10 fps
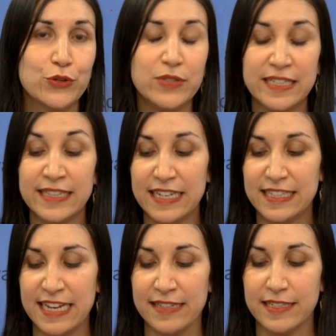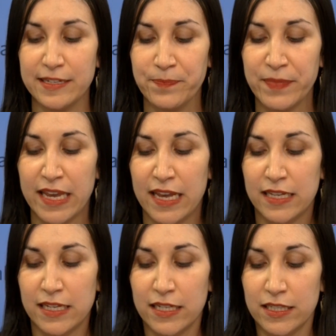good in that sense.
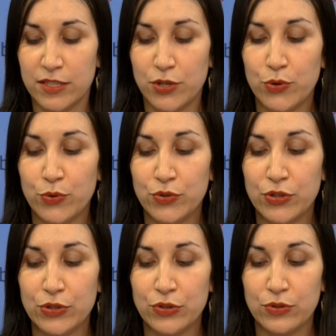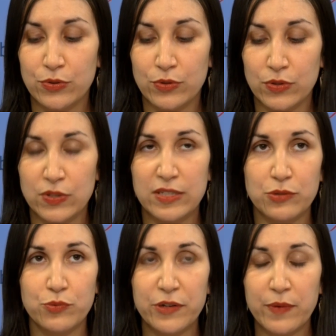So
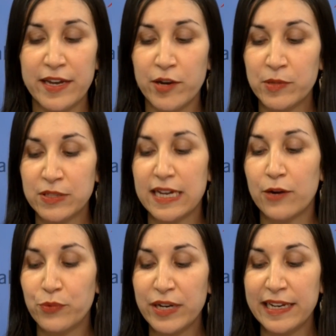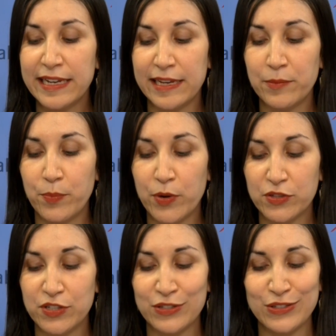these requirements are really
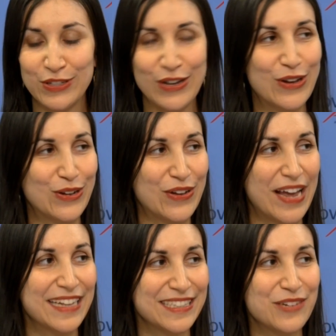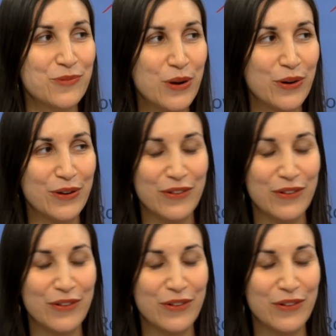important, and they were